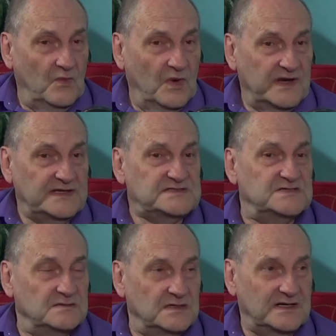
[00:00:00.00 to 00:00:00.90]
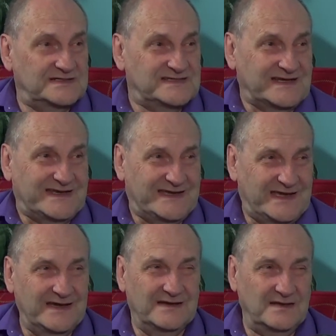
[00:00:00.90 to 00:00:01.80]
what it took to
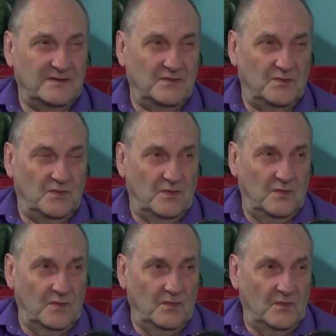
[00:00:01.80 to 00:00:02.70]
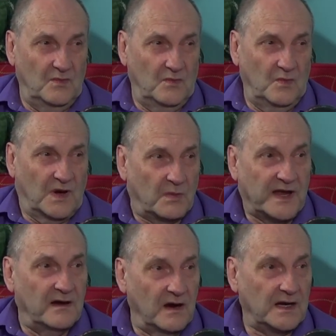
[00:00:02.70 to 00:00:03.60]
get where
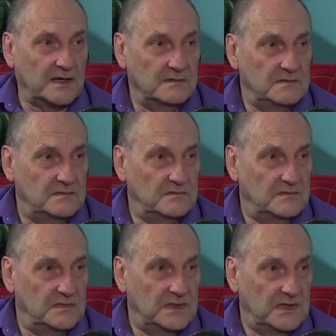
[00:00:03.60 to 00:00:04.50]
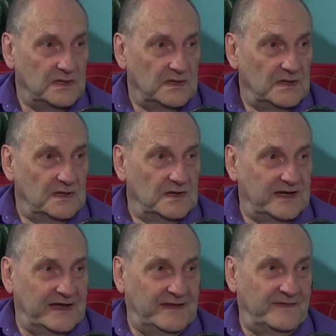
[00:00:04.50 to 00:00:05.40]
we are.
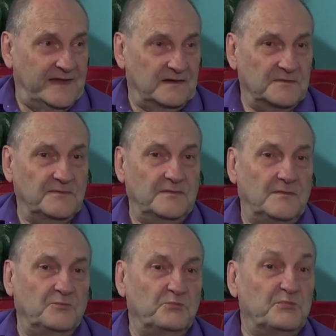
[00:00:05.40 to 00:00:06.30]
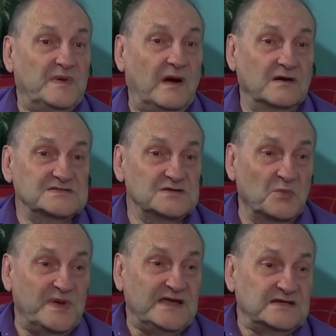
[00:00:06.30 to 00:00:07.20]
And they're
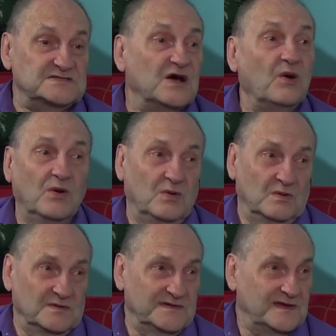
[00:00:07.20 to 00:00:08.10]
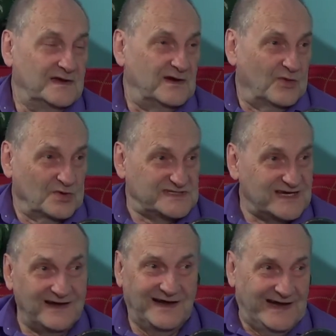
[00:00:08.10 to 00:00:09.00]
also being told or
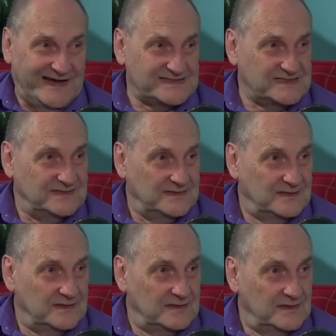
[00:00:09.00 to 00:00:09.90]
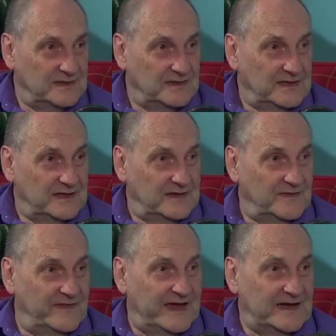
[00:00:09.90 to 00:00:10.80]
taught
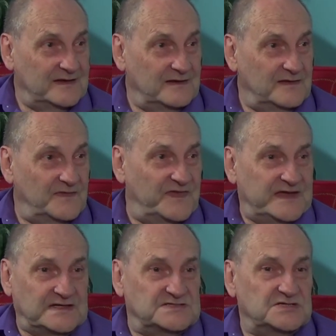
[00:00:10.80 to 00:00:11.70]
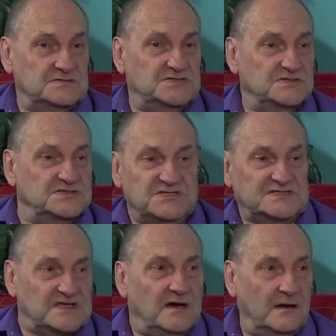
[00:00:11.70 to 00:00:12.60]
that things should
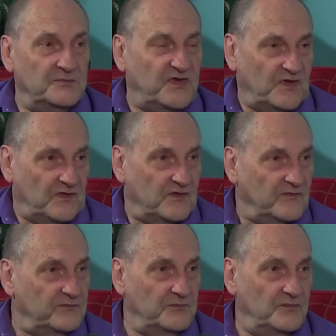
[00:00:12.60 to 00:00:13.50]
just come to you